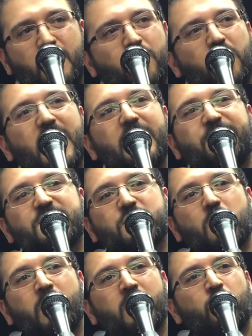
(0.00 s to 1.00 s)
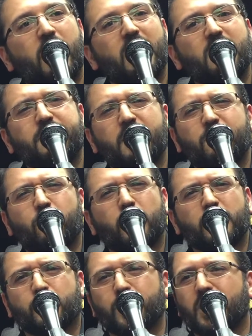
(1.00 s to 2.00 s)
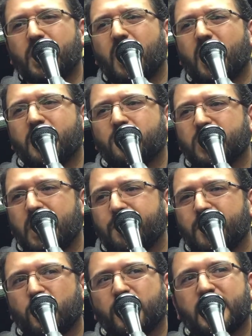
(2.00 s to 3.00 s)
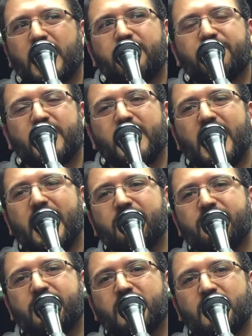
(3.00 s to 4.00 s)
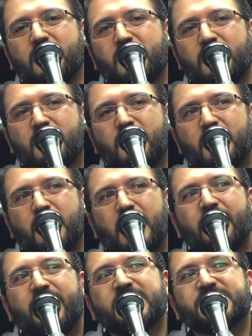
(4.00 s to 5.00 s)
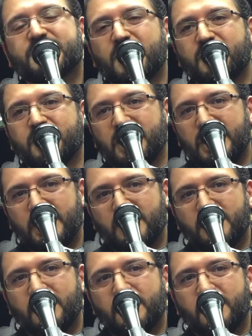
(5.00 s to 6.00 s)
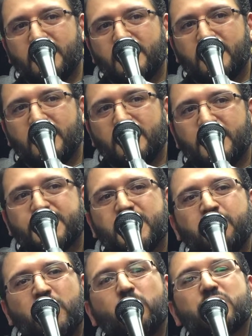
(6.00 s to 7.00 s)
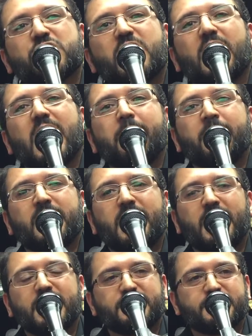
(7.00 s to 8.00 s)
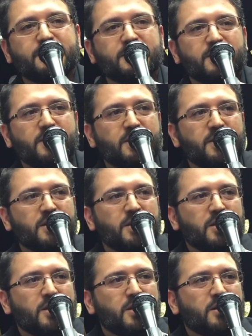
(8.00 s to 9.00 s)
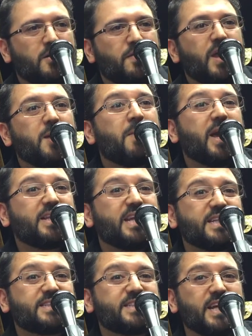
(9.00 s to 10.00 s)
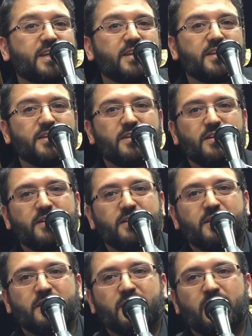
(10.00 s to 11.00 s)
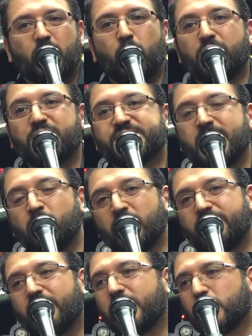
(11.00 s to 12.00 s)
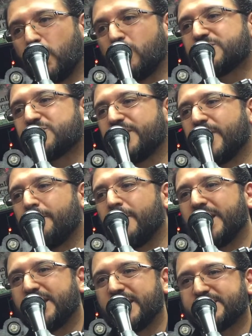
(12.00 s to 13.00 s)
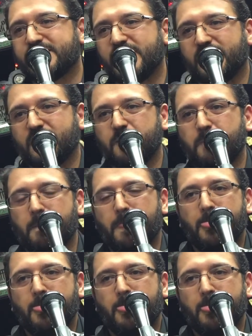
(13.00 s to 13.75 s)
Their life is going well, they've worked really hard to get the good life they have, and then suddenly, some huge calamity hits. They might get sick, or someone very close to them might get sick.